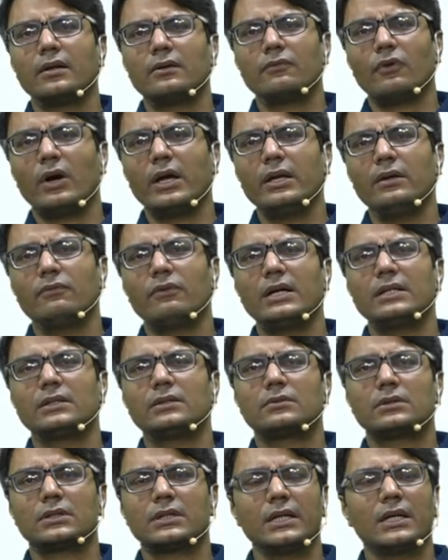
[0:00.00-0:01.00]
Why
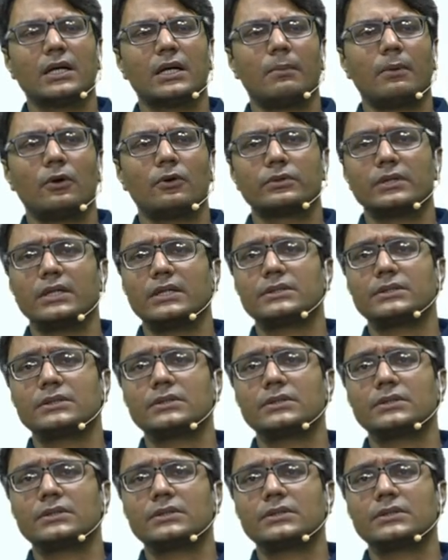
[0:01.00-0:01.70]
think about that?